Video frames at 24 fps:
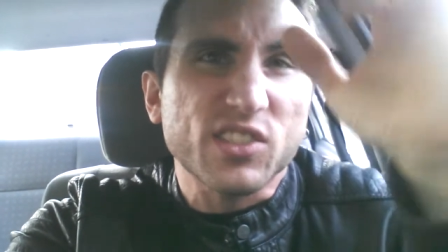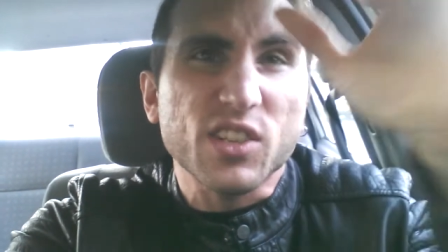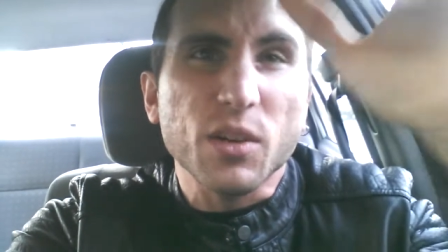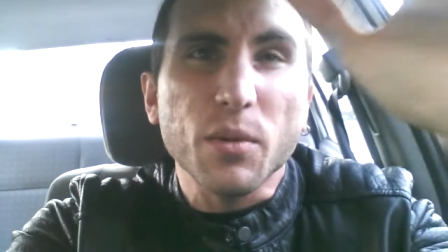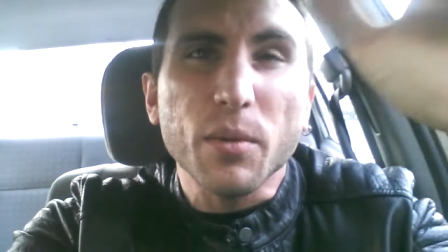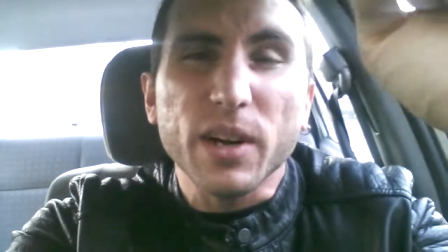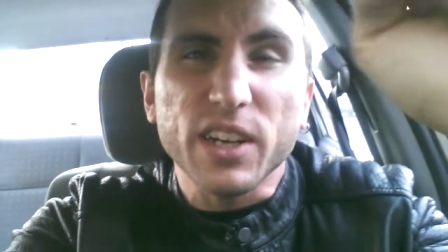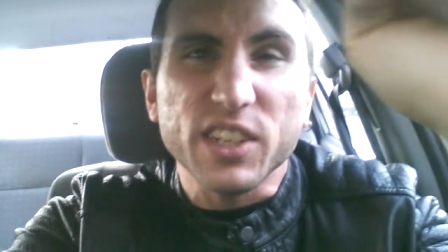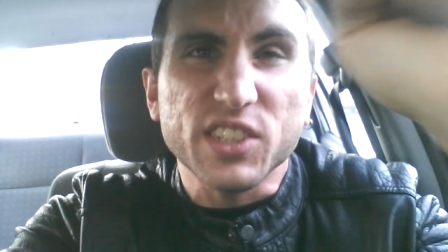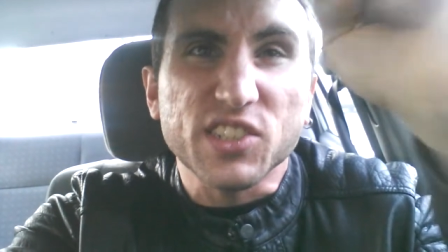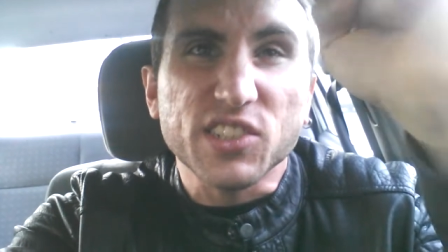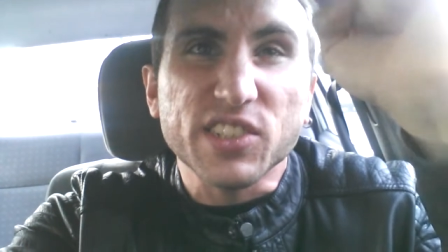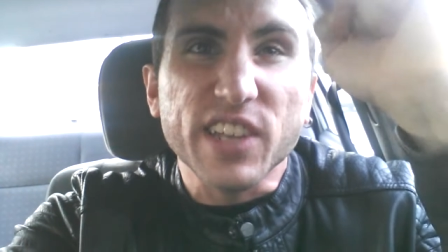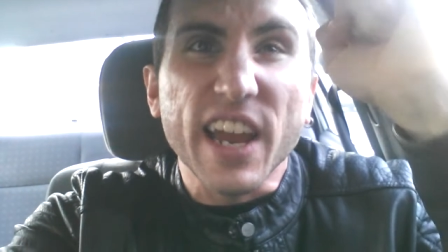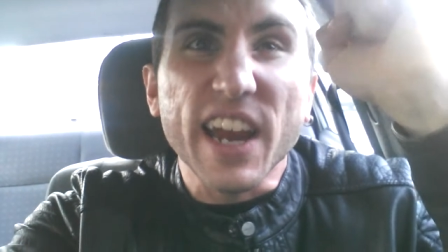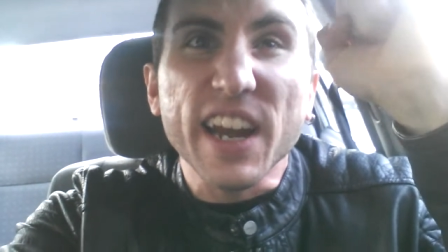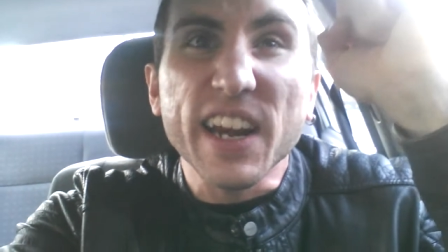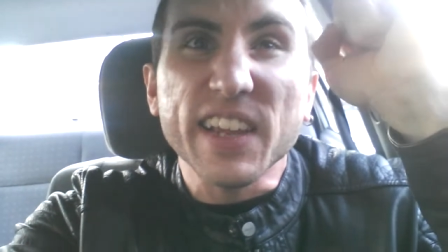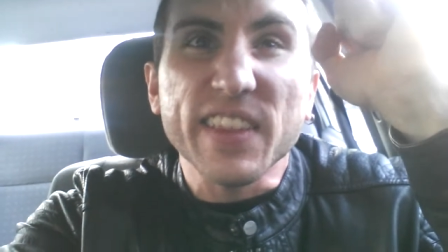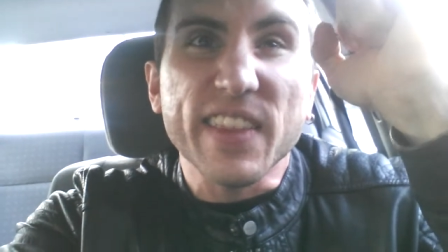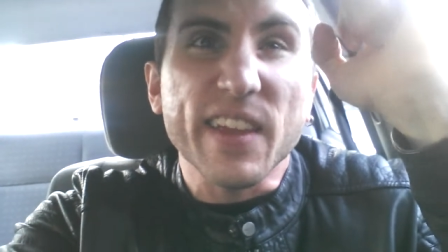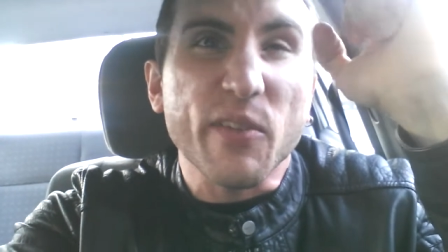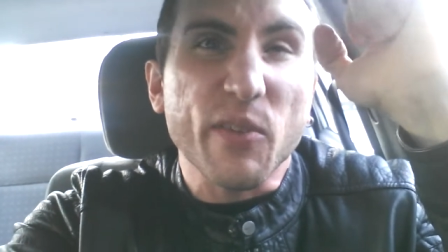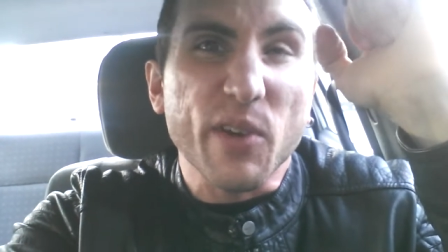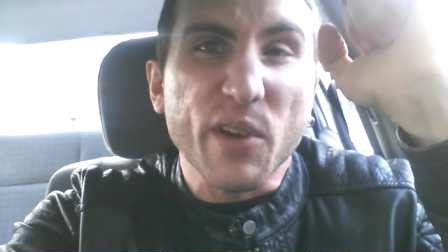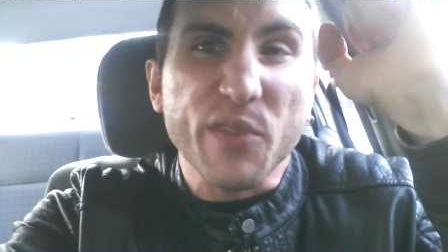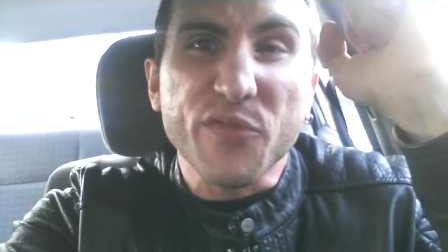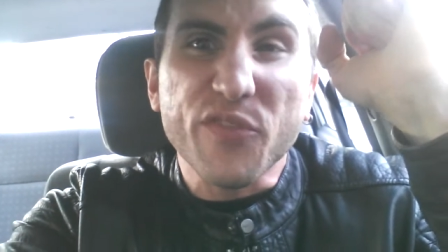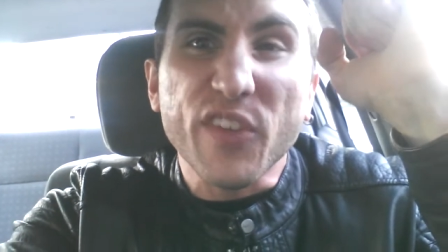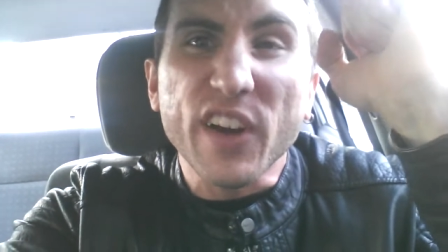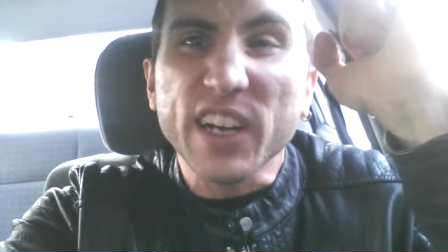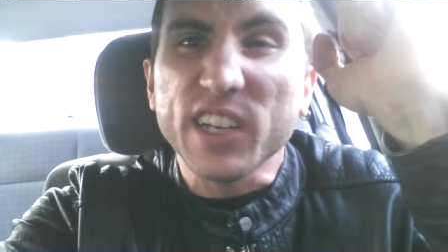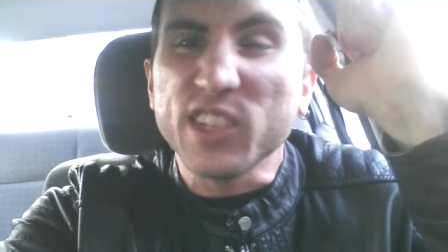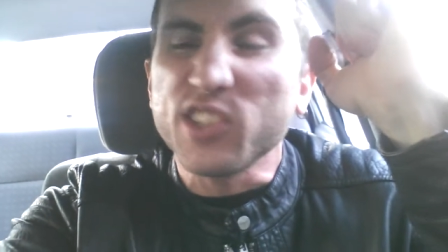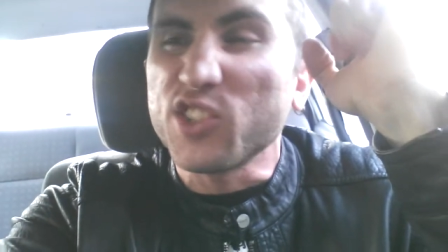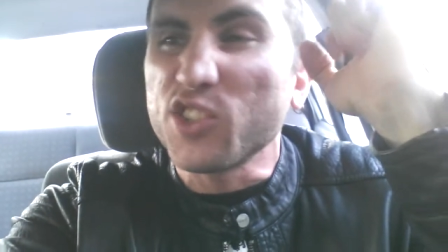somebody's standing there with a
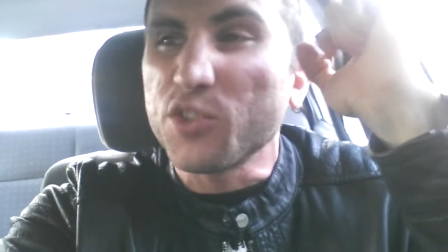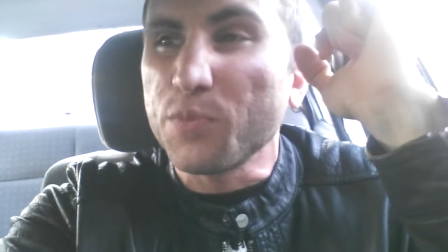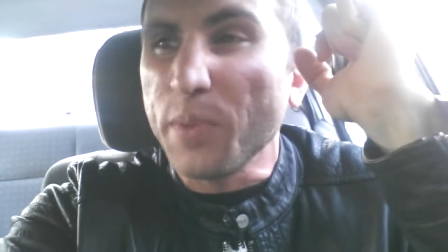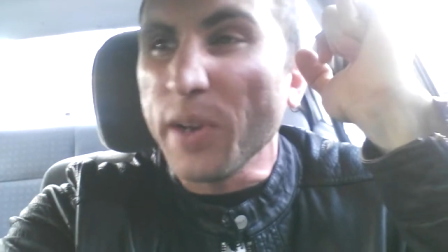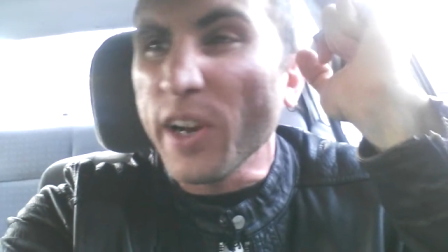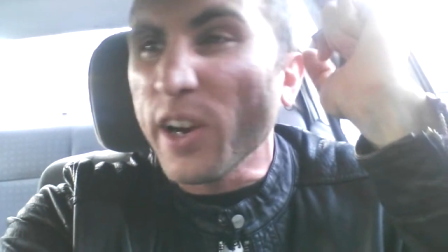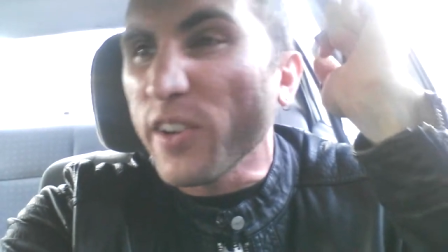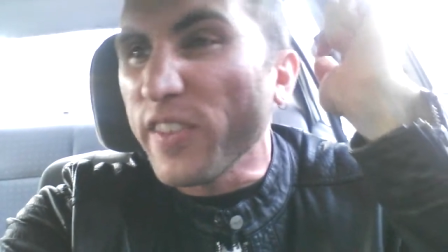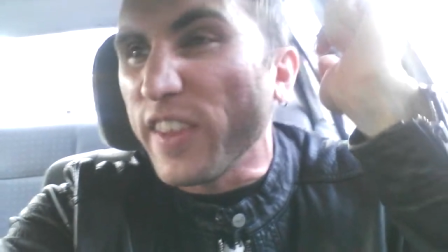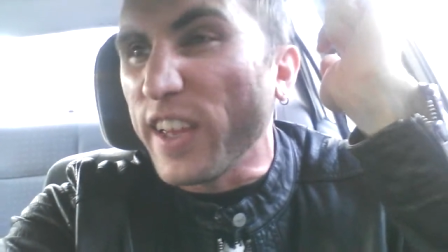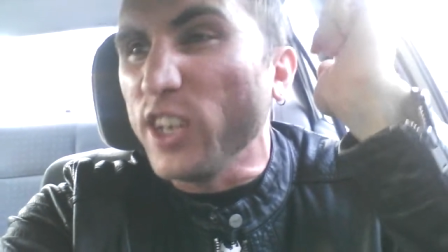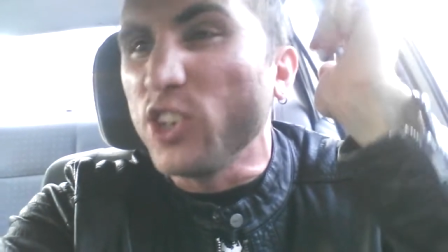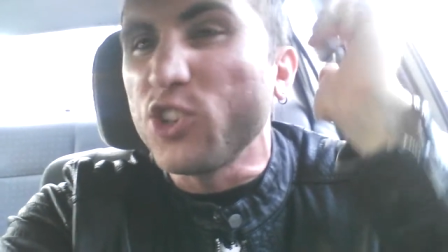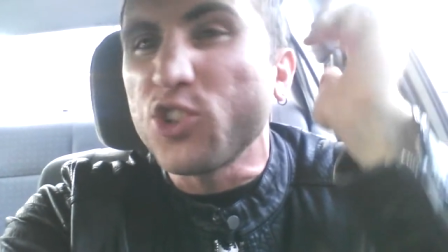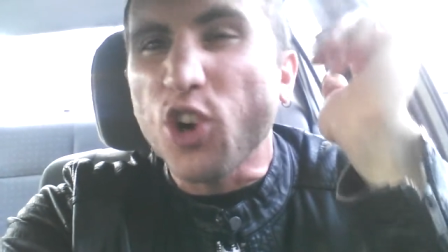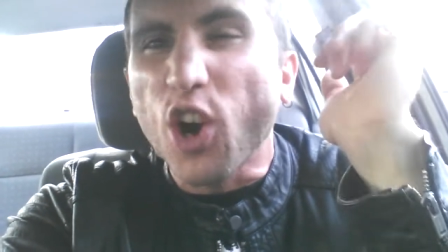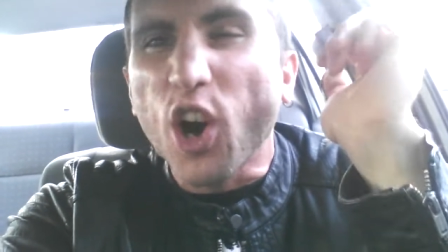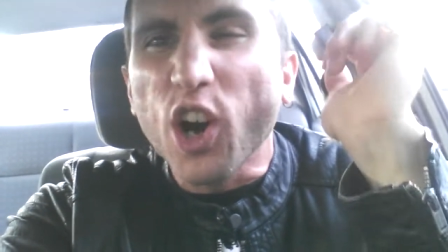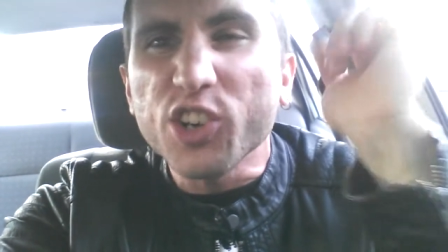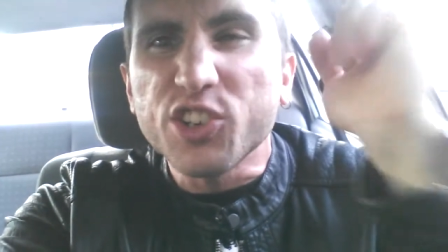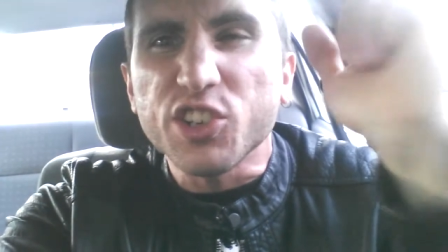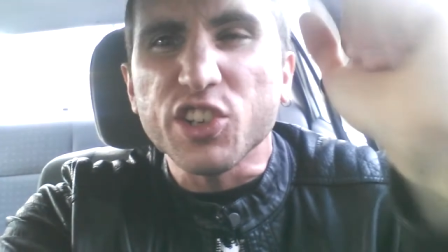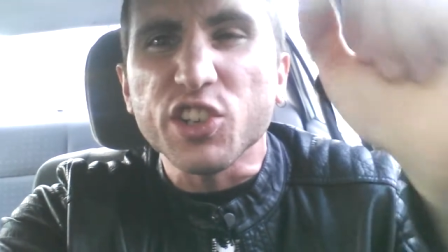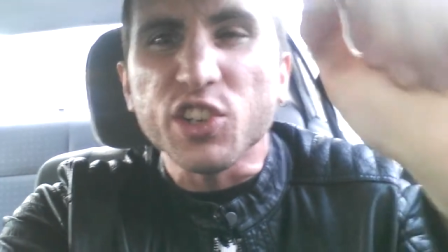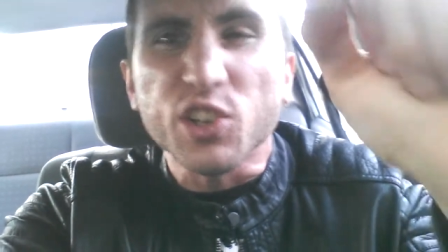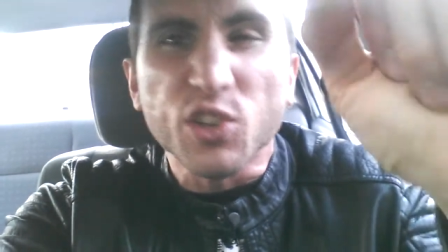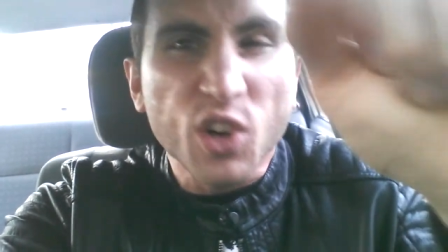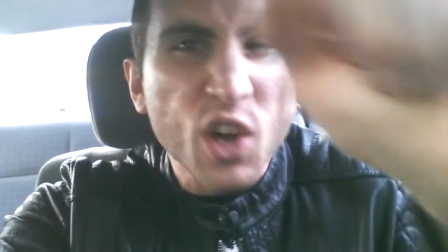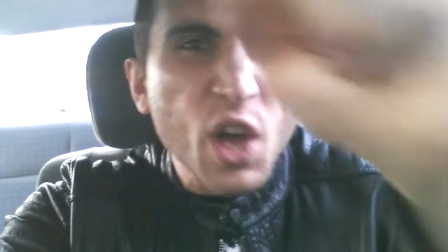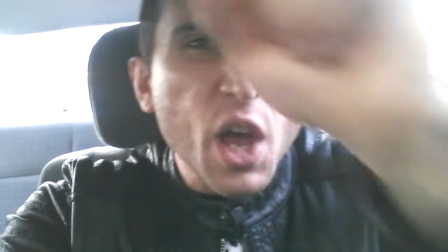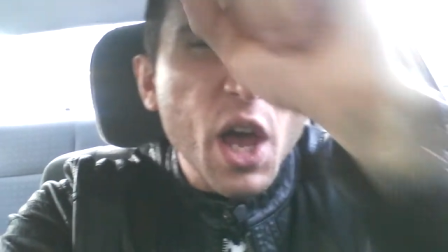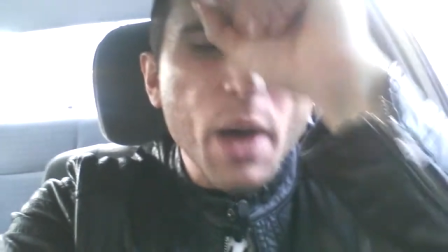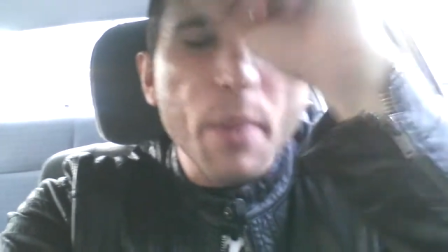fucking spear and they charge at you,